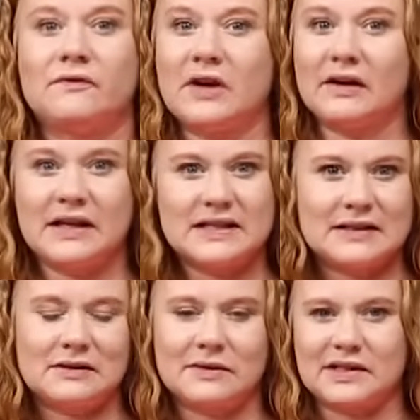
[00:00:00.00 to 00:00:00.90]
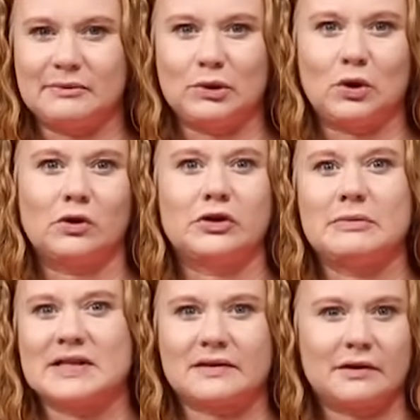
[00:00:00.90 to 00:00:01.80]
Very easy to assemble.
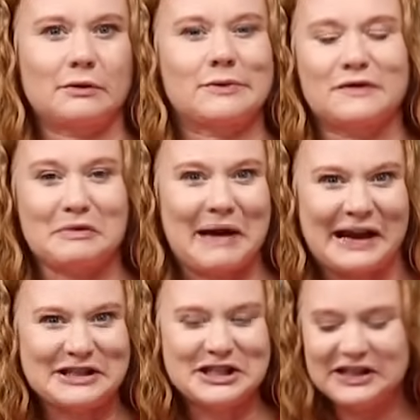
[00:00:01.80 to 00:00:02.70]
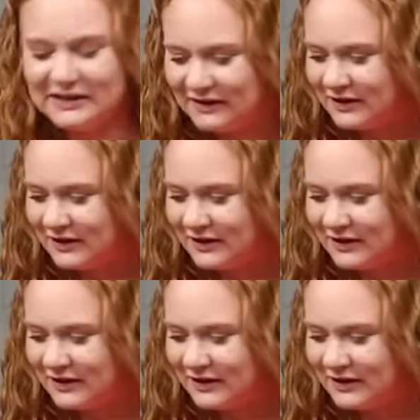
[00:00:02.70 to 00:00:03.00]
You basically remove the packaging.